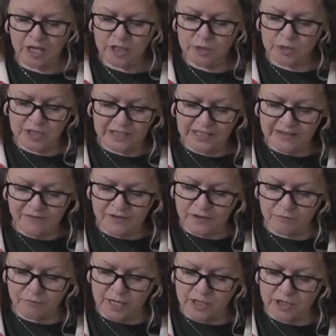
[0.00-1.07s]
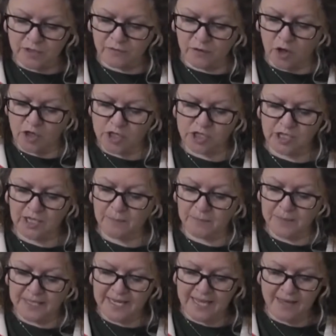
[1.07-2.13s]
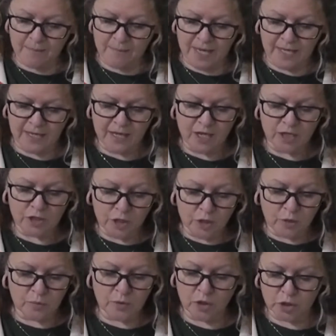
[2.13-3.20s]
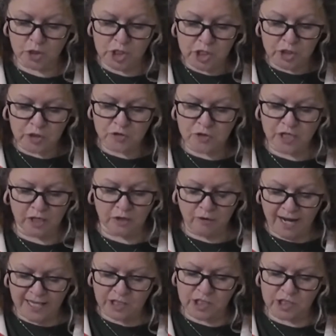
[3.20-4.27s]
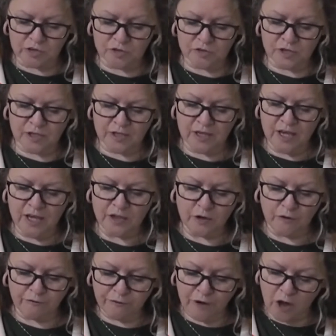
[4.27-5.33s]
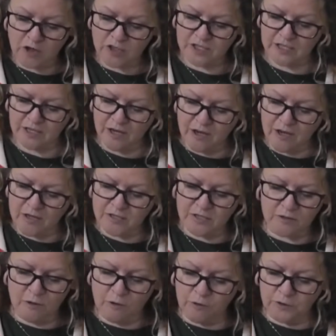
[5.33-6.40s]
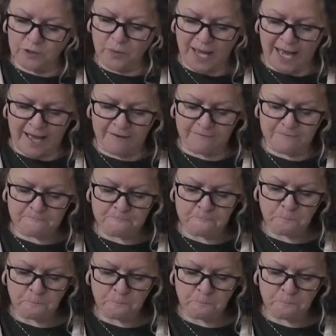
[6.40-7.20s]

You shall live in the region of Goshen and be near me, you, your children and grandchildren, your flocks and herds and all you have.